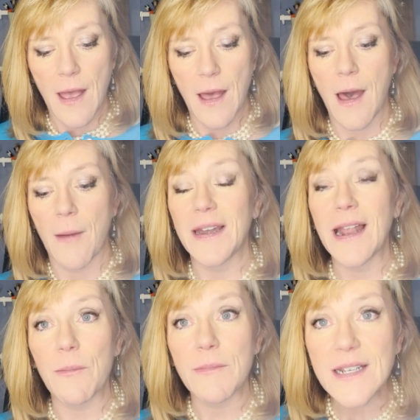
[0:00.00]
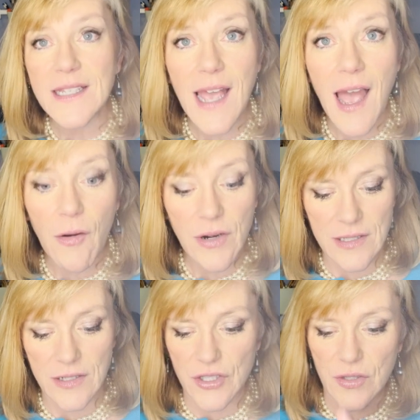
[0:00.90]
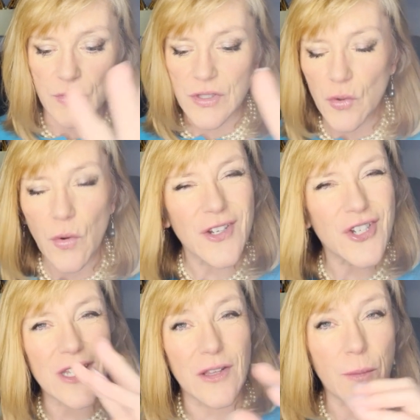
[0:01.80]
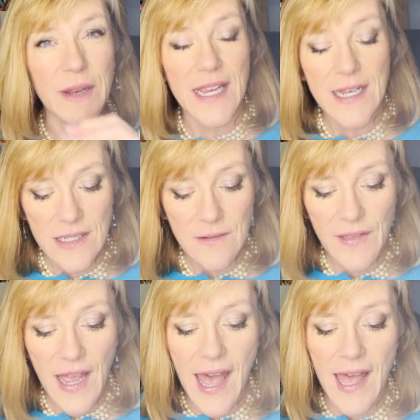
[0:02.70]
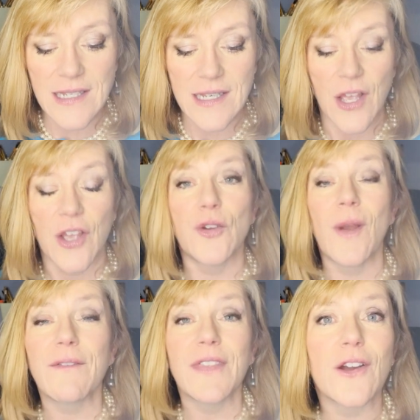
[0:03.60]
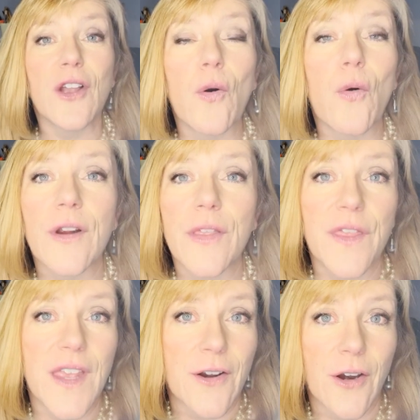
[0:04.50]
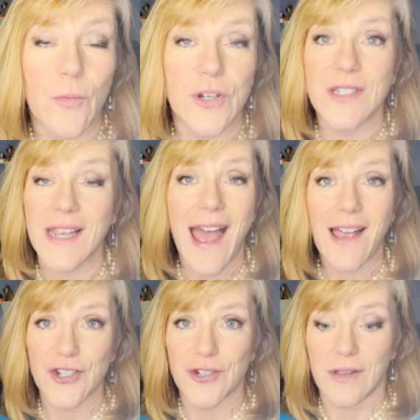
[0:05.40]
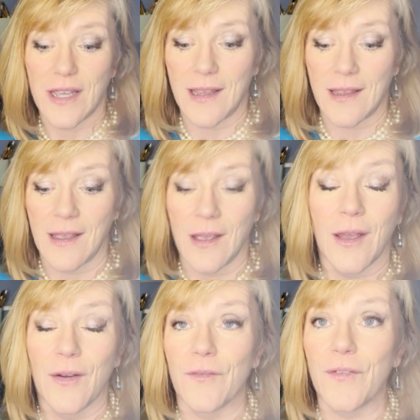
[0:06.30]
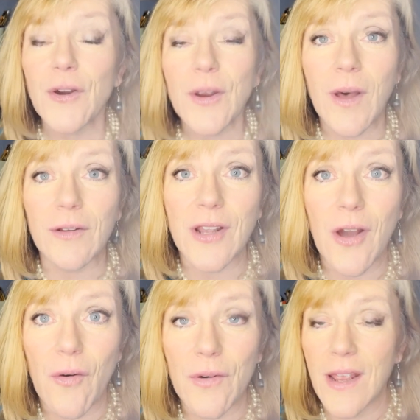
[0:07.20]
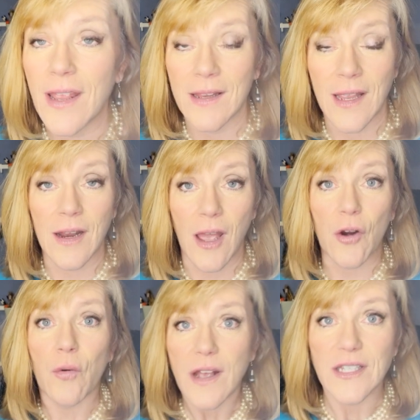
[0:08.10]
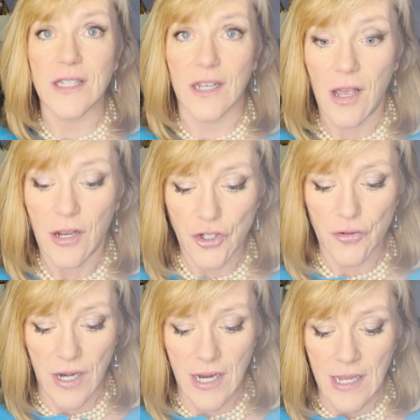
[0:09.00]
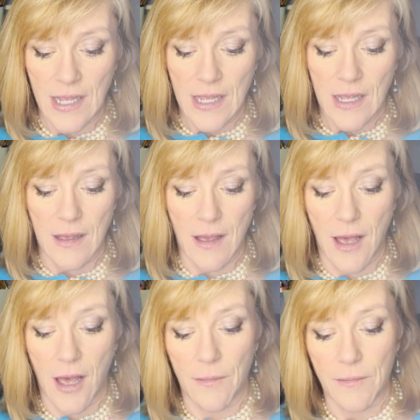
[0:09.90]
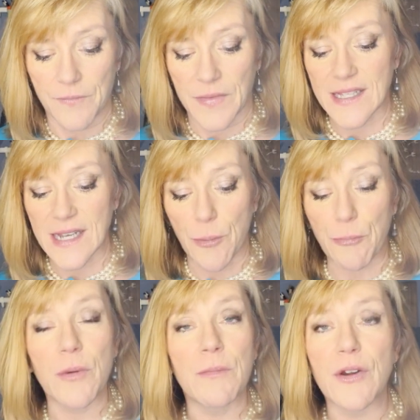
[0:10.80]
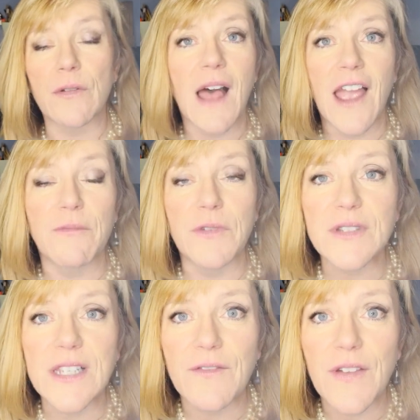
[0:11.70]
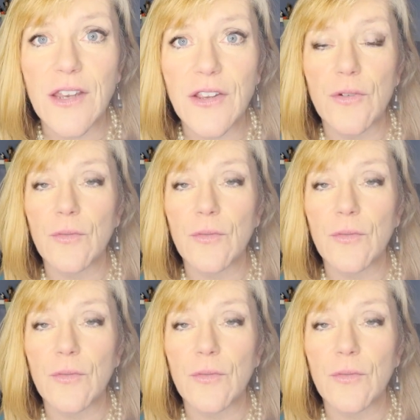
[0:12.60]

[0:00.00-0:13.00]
Now Midtown, it was sort of just a little bit east of that. You have the Agora Theater, which is actually very well known across the country. It's like a premier live music venue.